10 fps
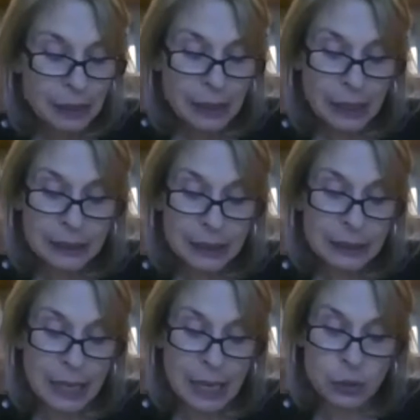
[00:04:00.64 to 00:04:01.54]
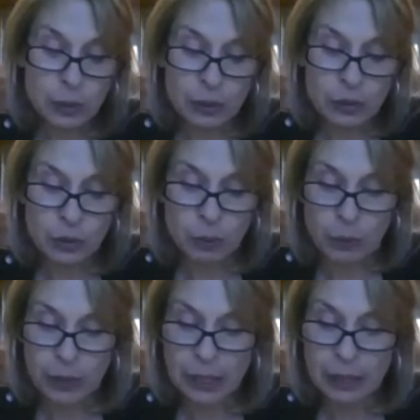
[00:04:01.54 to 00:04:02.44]
And then the last one on
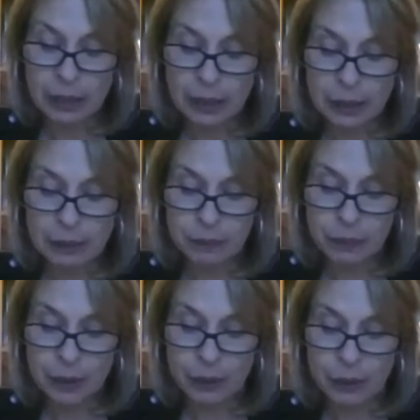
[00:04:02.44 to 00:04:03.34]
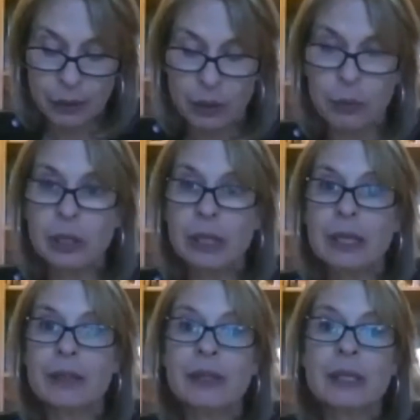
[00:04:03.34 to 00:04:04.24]
supporting our
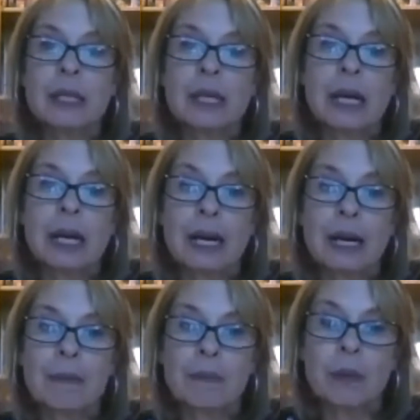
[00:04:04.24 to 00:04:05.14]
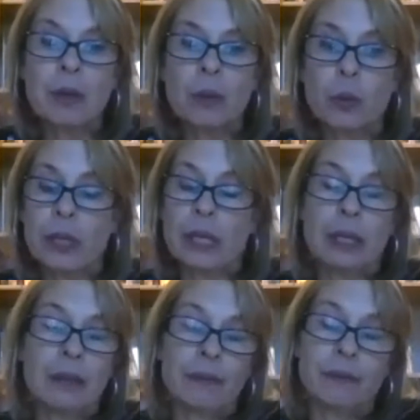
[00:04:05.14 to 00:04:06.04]
communities,
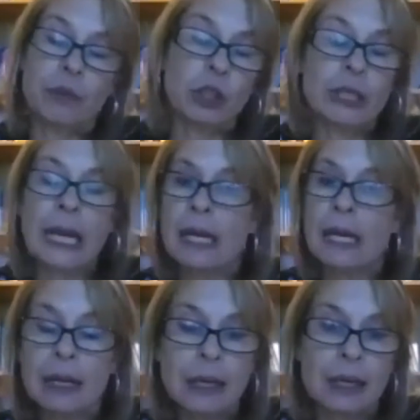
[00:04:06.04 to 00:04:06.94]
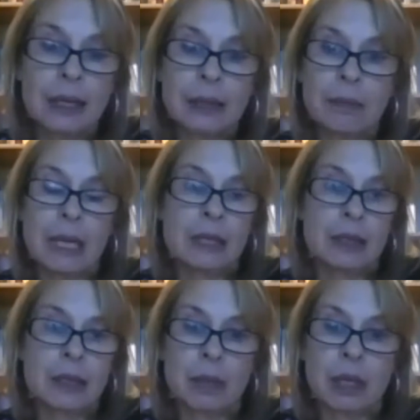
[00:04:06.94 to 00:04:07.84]
we donated an
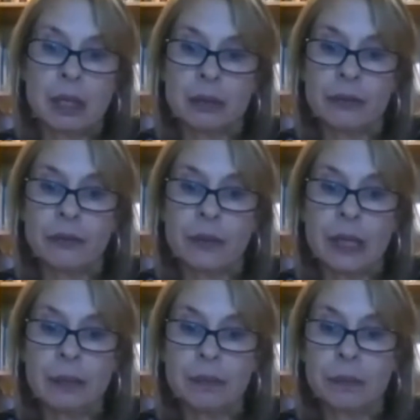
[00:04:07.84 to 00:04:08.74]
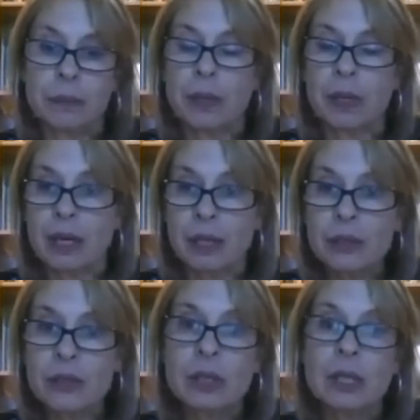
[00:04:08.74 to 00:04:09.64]
immense amount of products